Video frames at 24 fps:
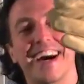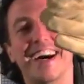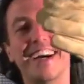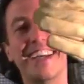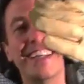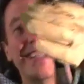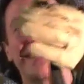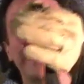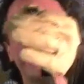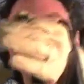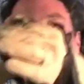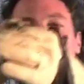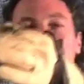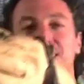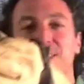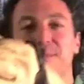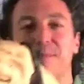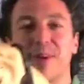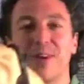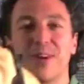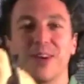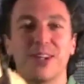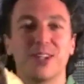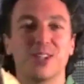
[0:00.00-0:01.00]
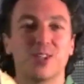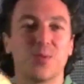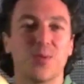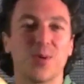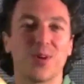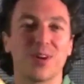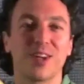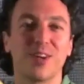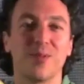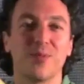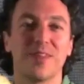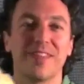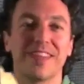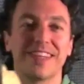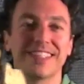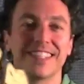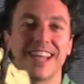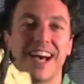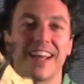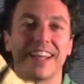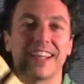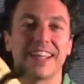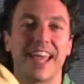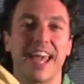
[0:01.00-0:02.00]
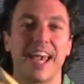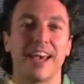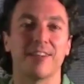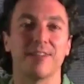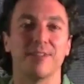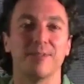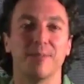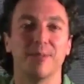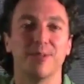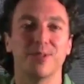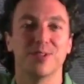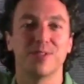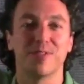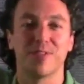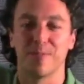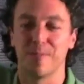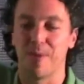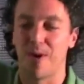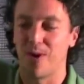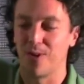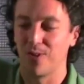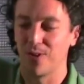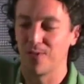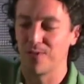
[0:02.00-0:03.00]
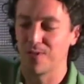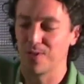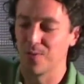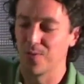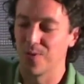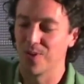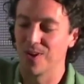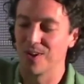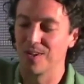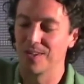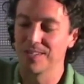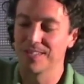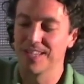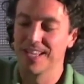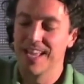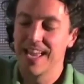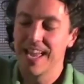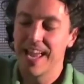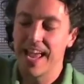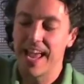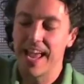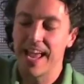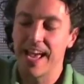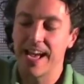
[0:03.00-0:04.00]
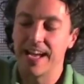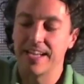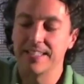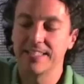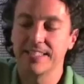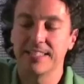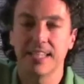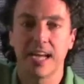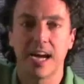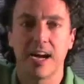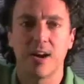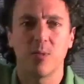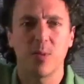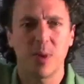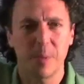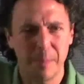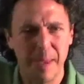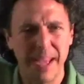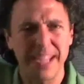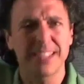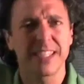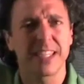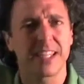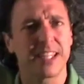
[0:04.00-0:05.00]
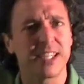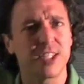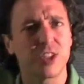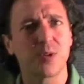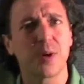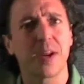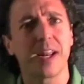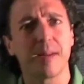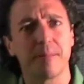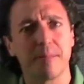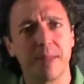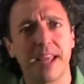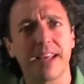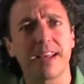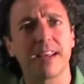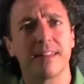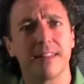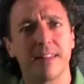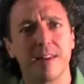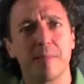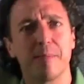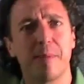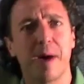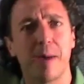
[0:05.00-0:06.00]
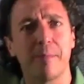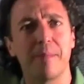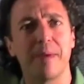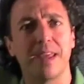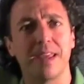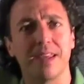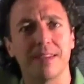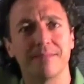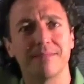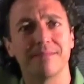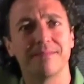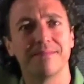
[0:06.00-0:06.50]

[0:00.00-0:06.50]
He's got experience working with exotic animals from all over the world, and we basically treat him like a little puppy.